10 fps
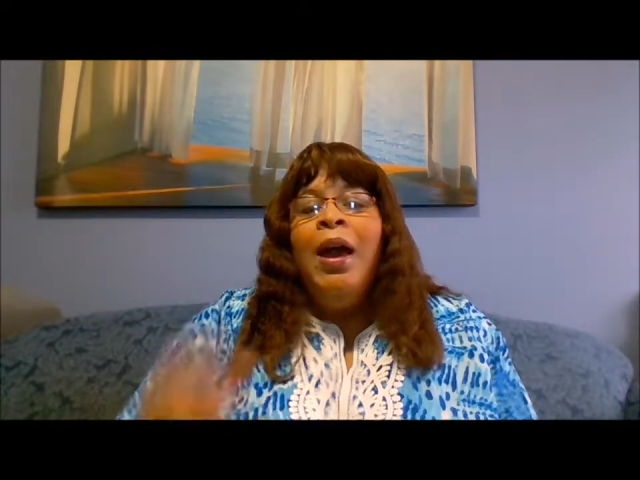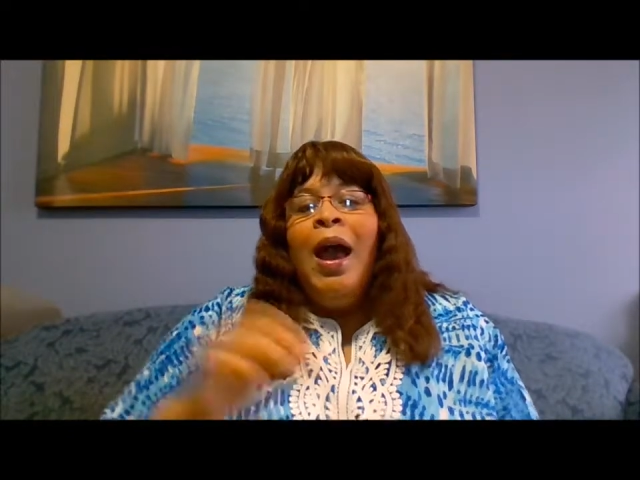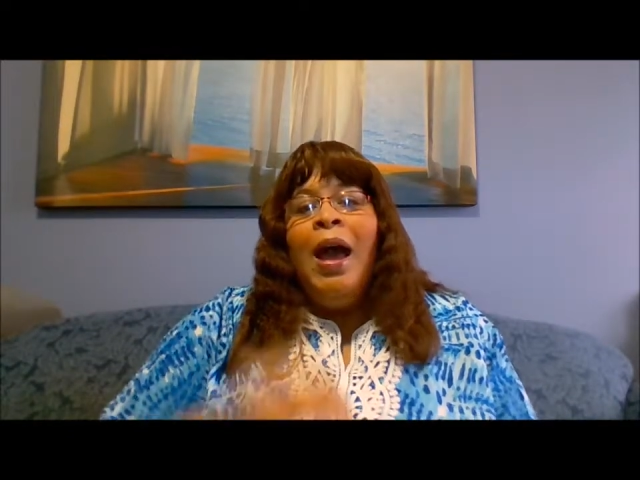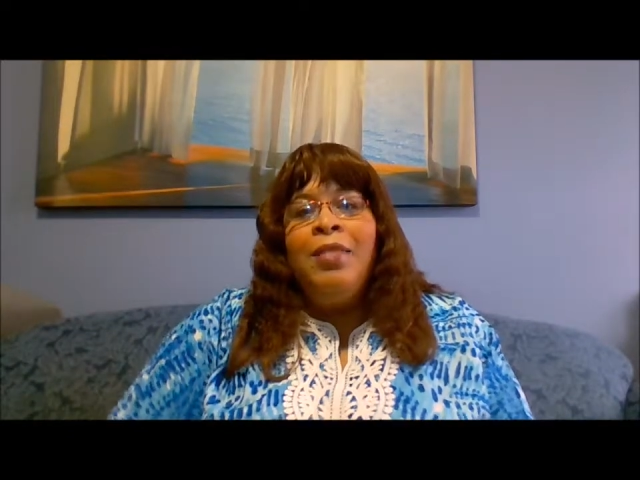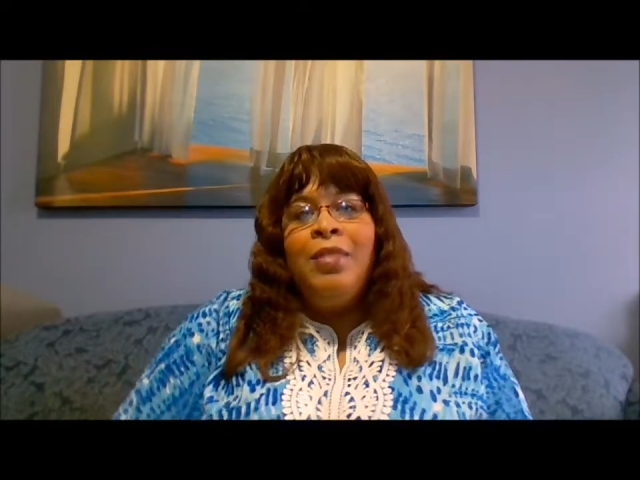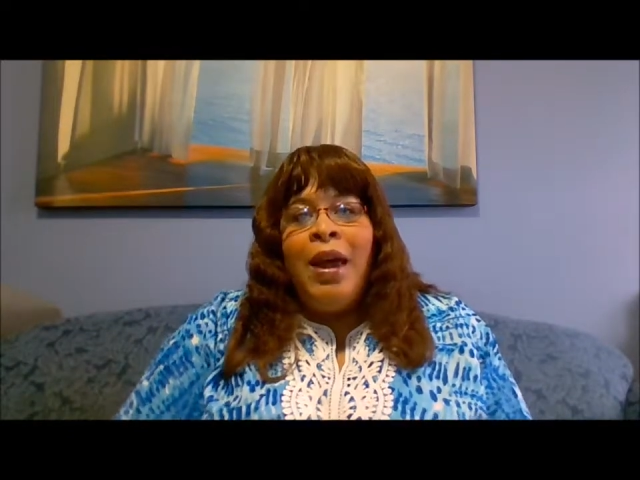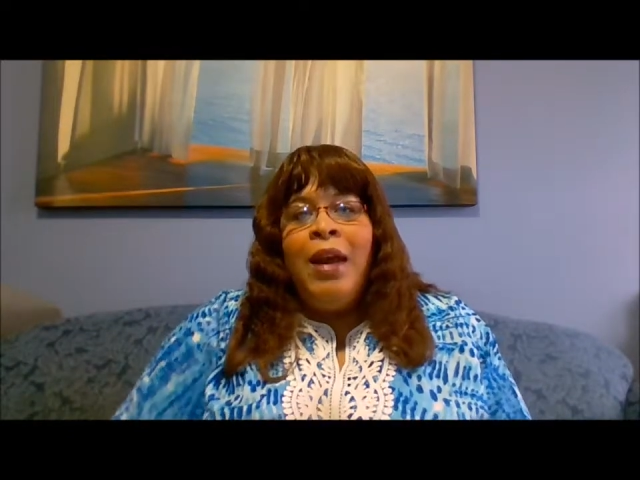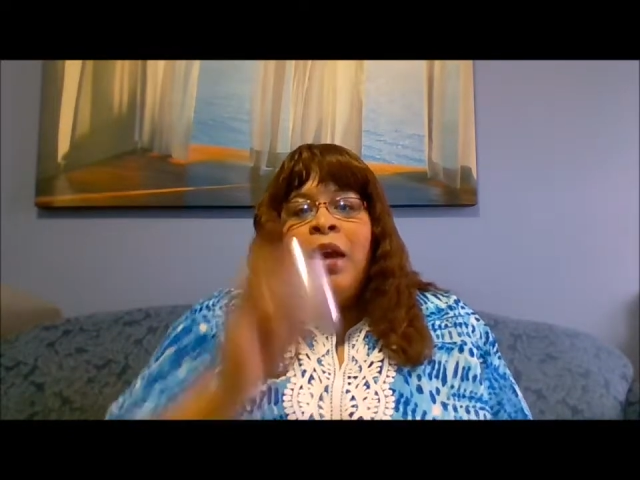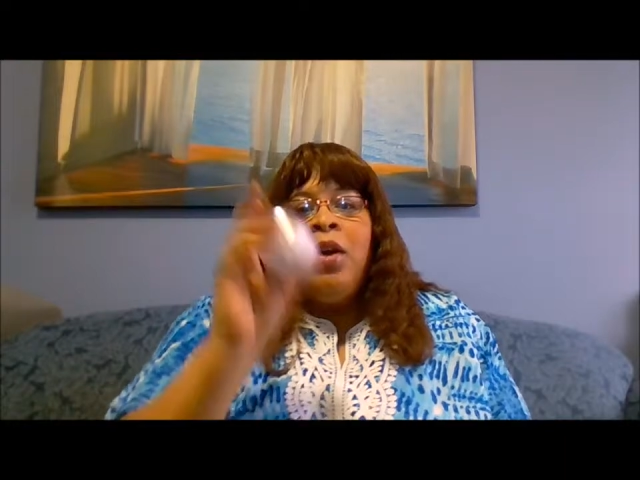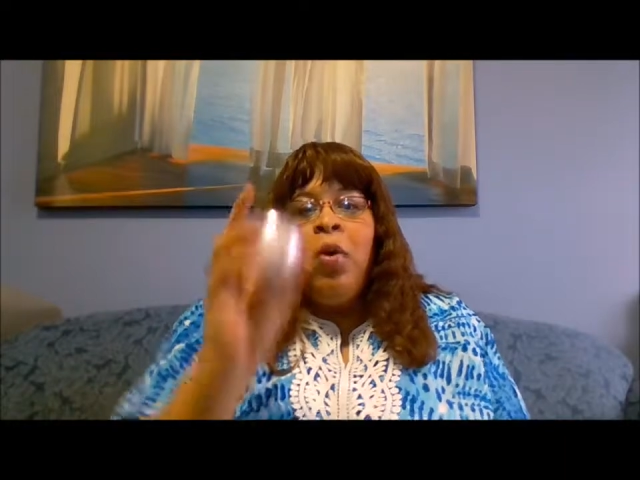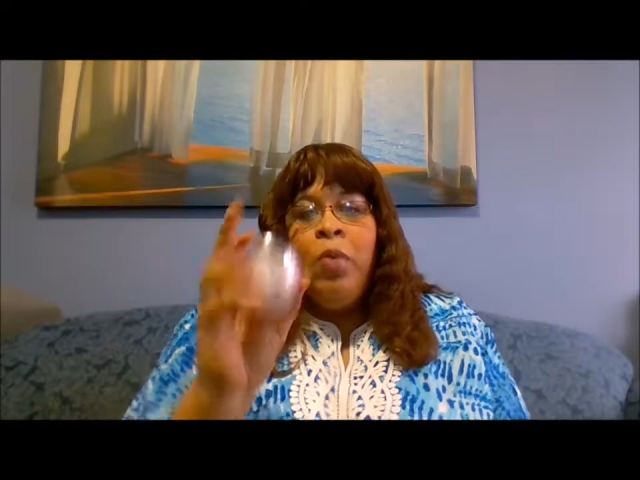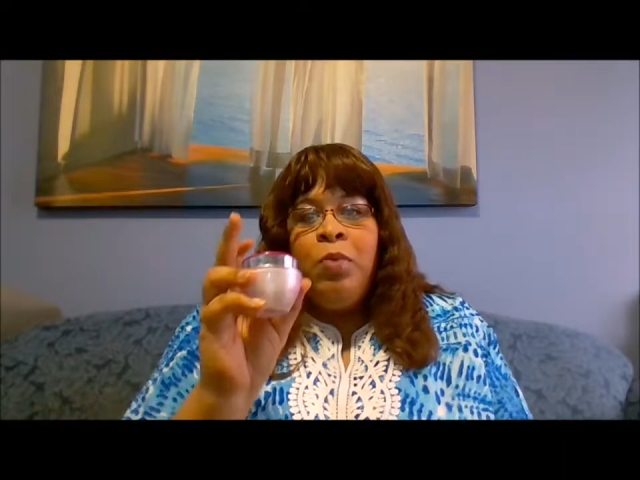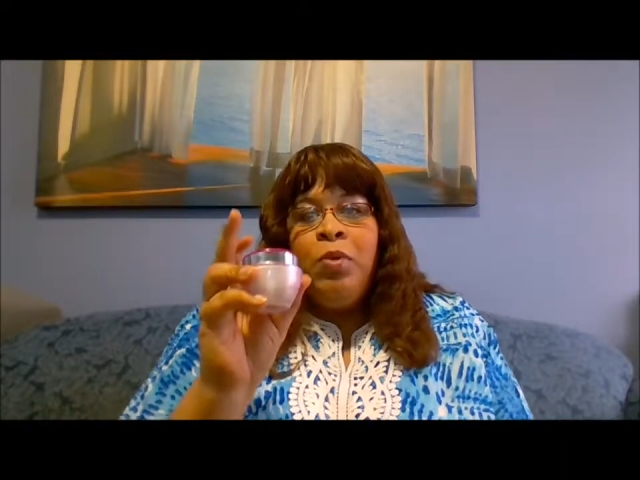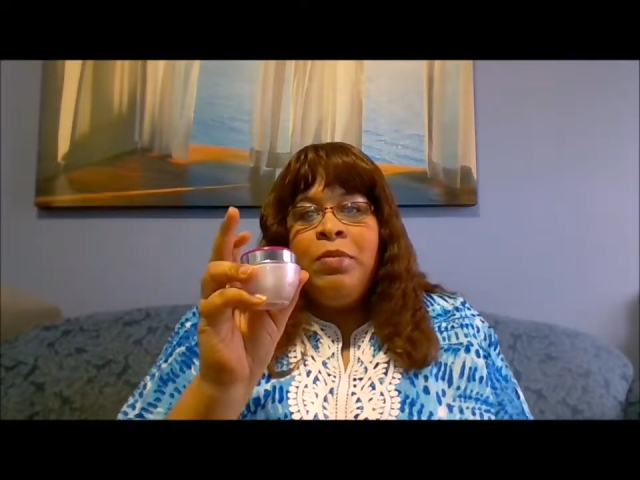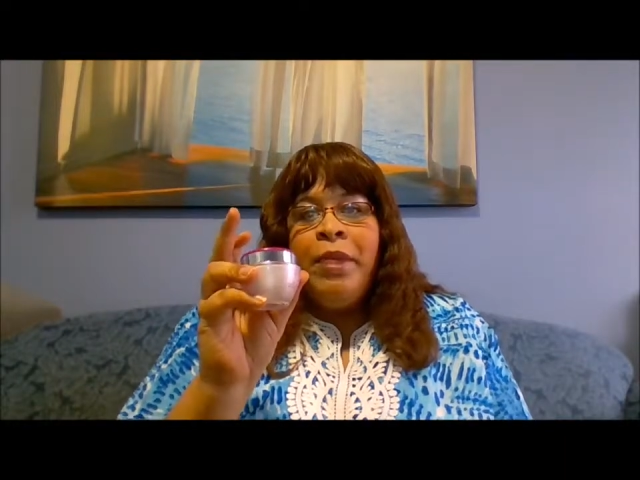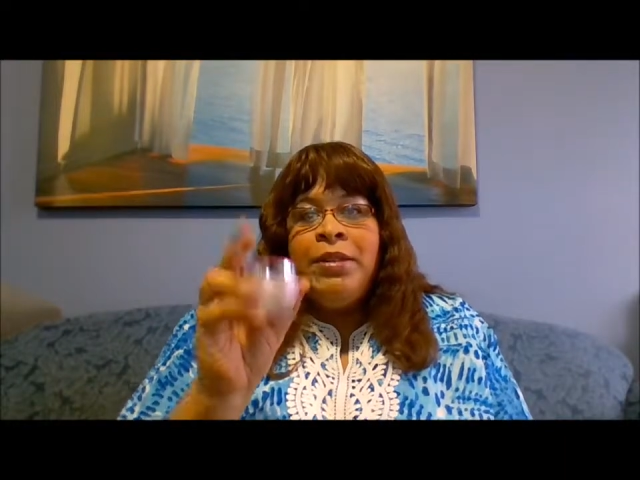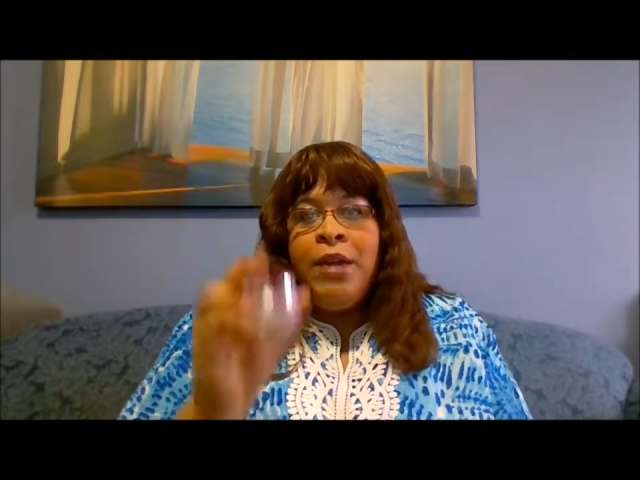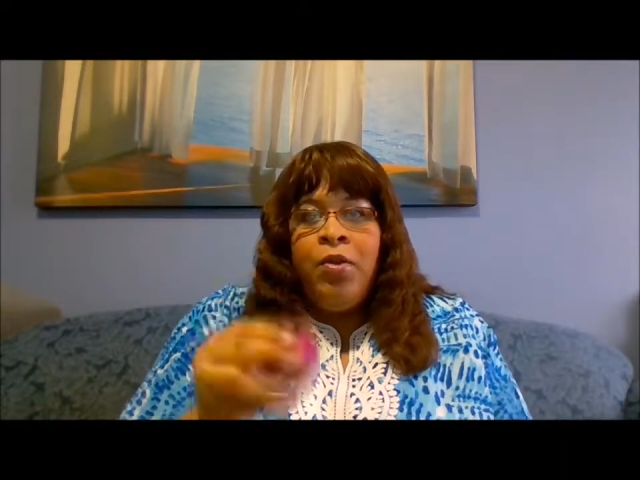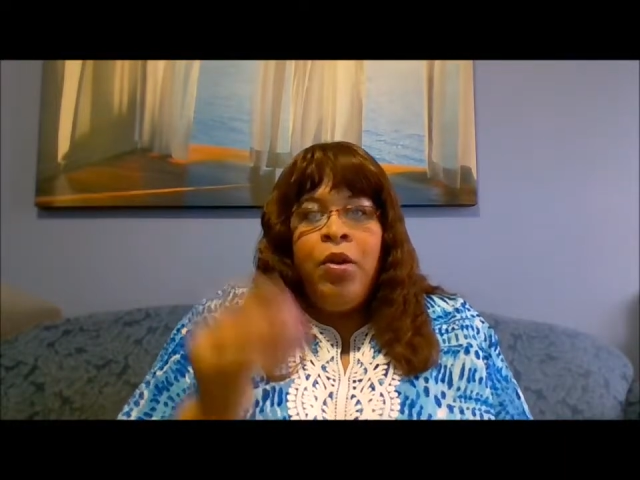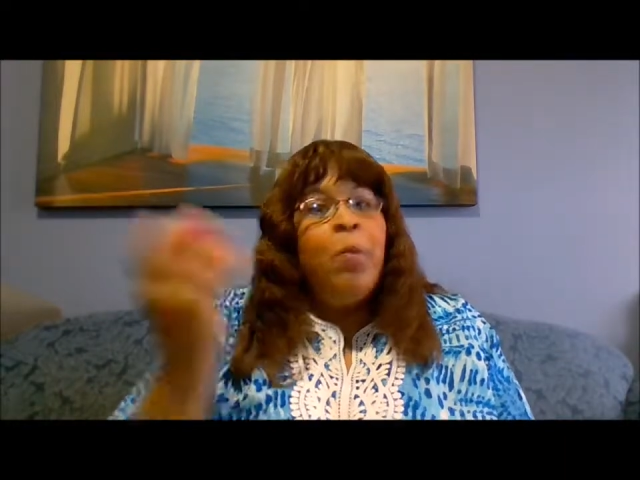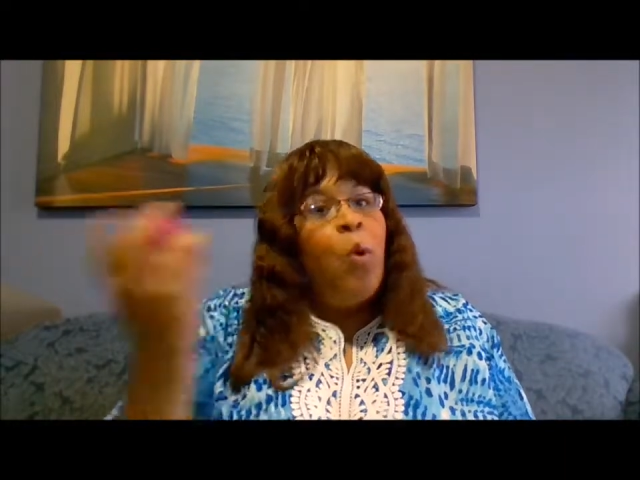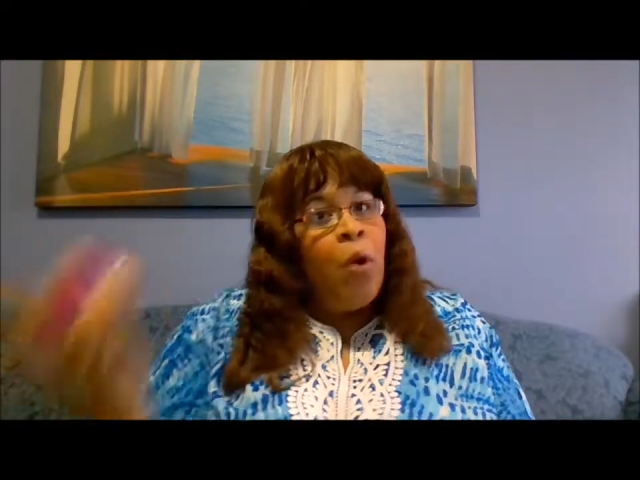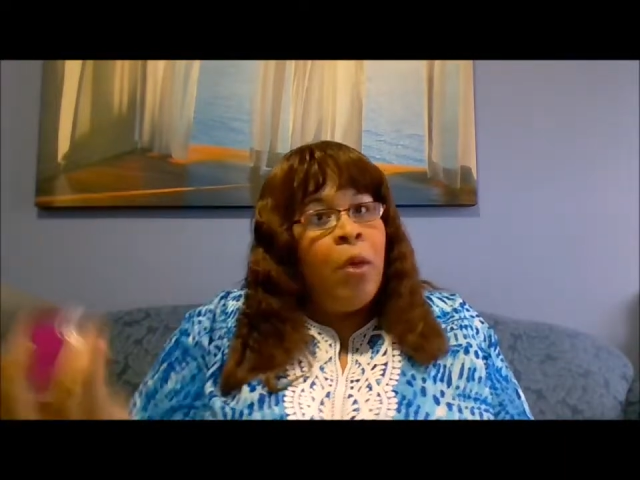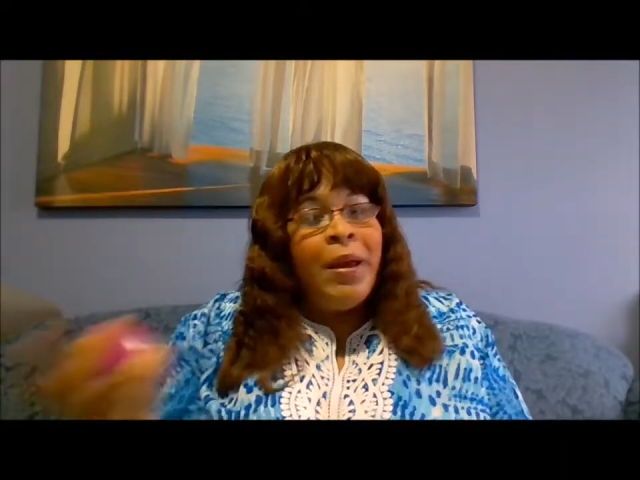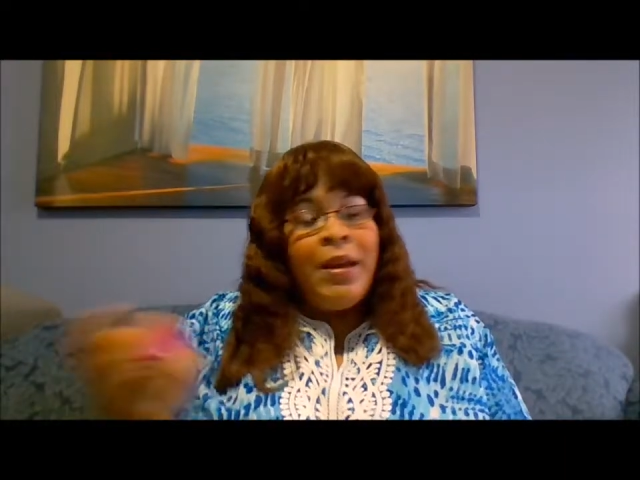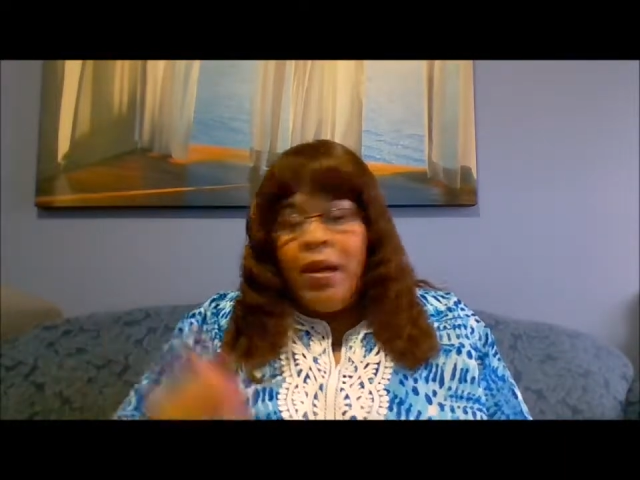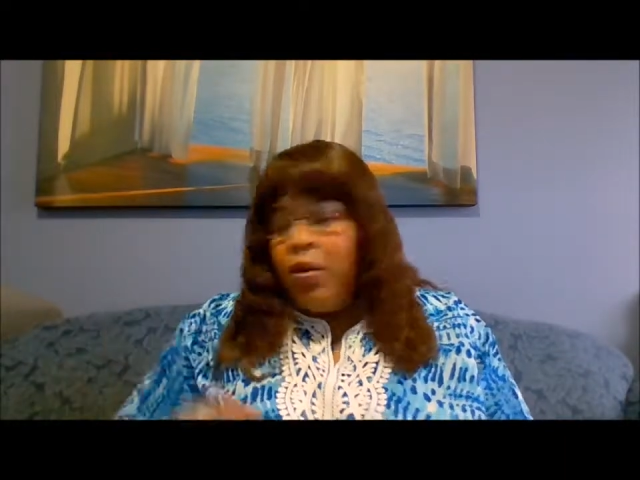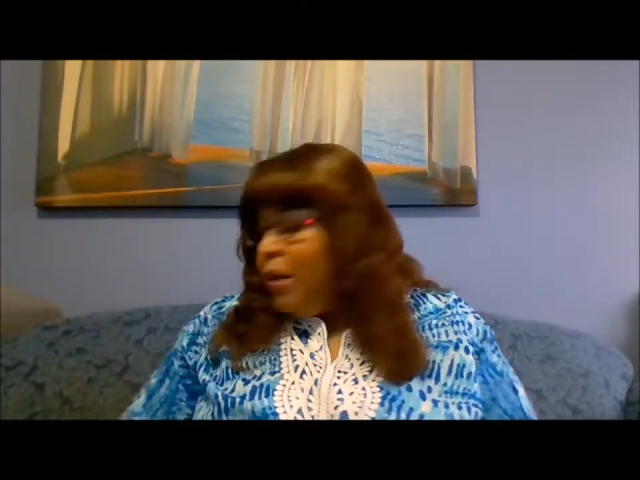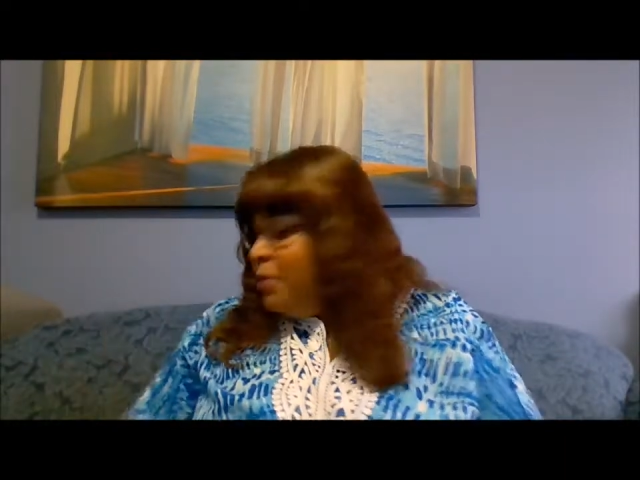And then I go in with my day cream or my night cream,